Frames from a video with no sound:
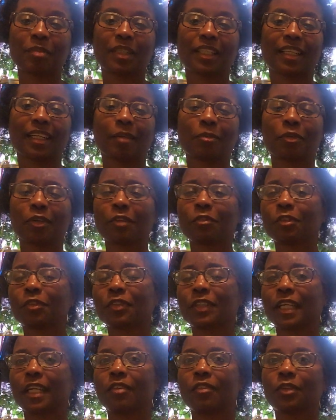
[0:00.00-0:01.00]
but I'm grateful
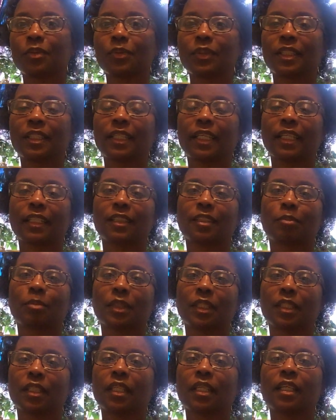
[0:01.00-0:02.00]
for everyone that has
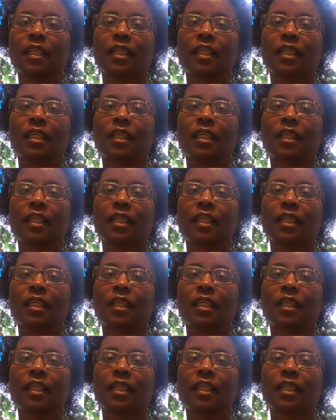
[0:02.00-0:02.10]
been